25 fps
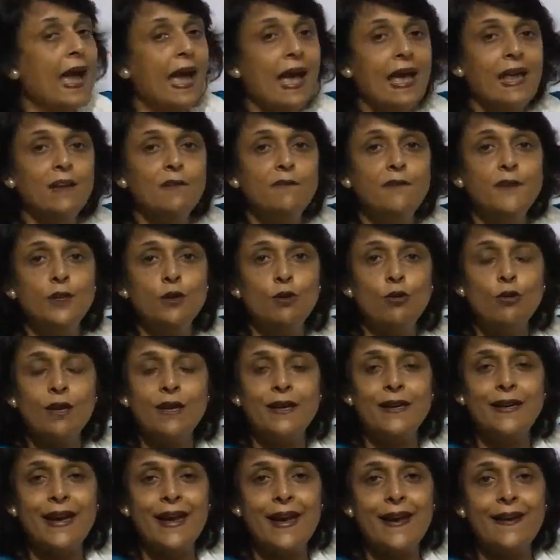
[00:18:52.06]

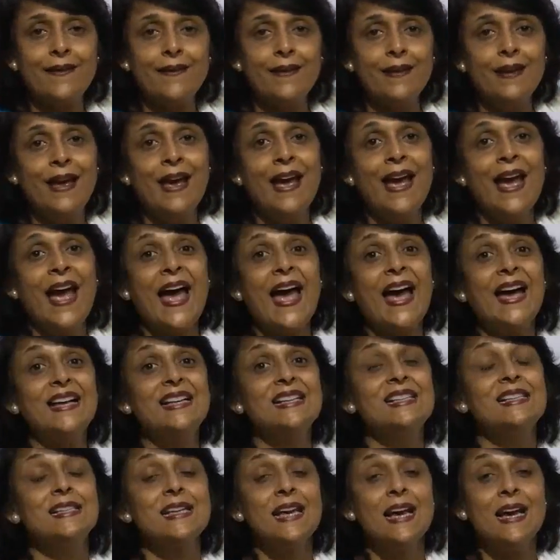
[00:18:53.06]
Alveolar air
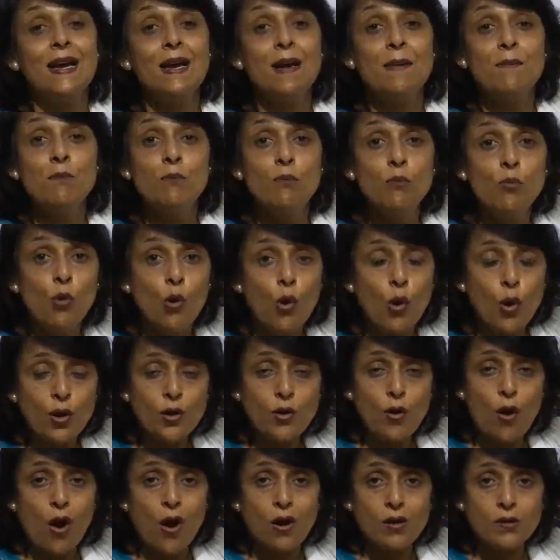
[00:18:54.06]
has
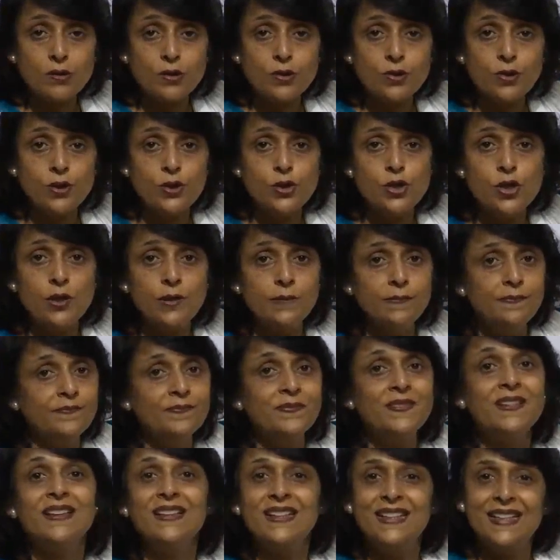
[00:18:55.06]
more oxygen,
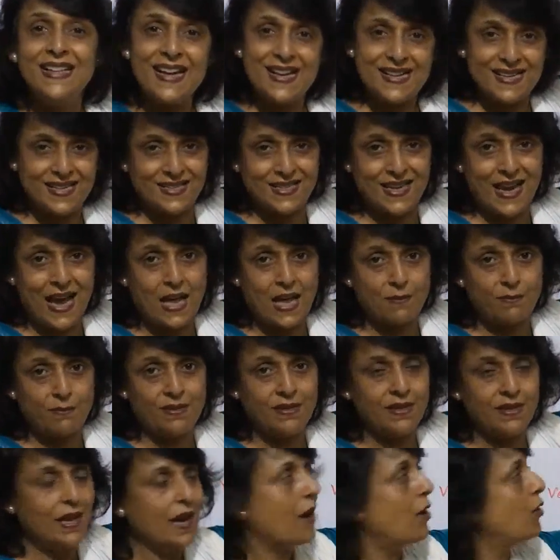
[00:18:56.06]
less
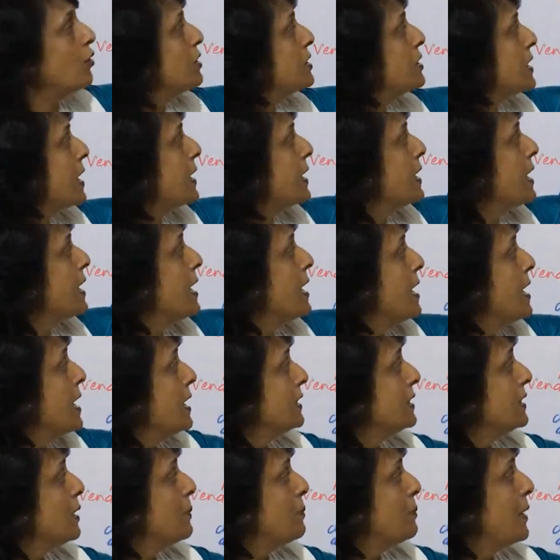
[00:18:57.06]
carbon dioxide.
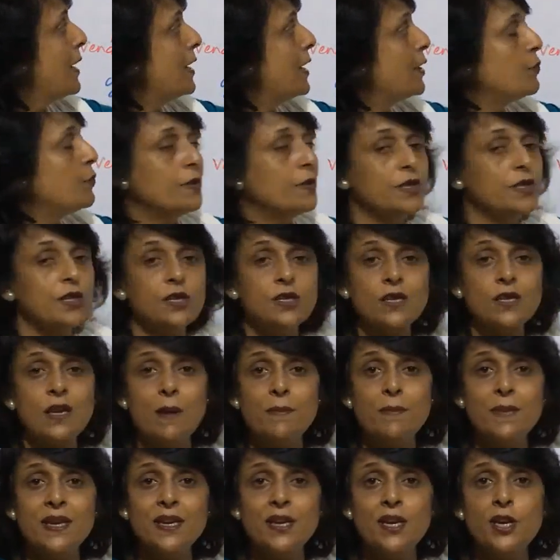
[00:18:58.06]
The blood which is
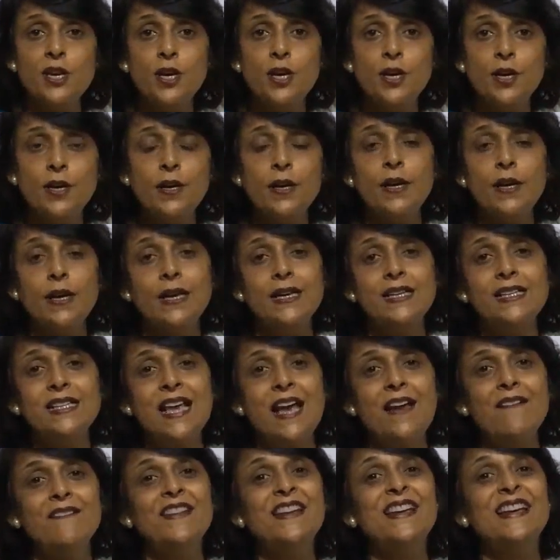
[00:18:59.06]
coming here is
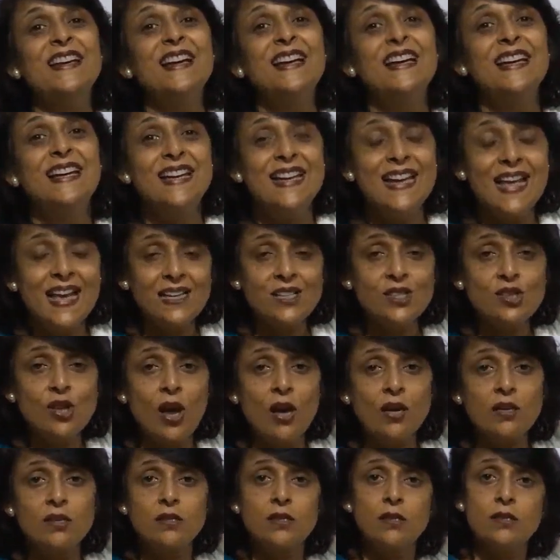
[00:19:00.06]
having less
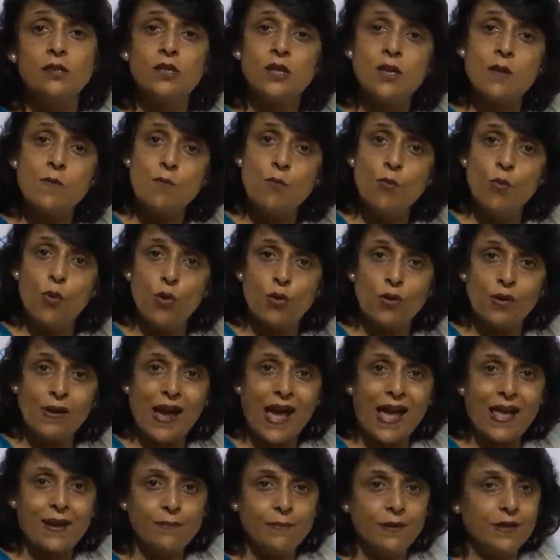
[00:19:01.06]
oxygen, more
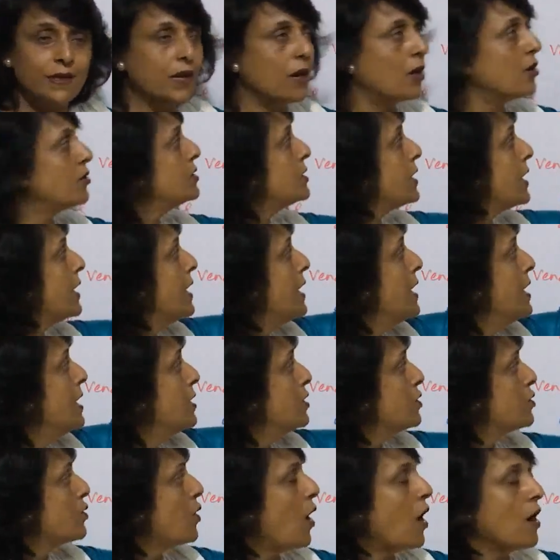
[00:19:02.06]
carbon dioxide. So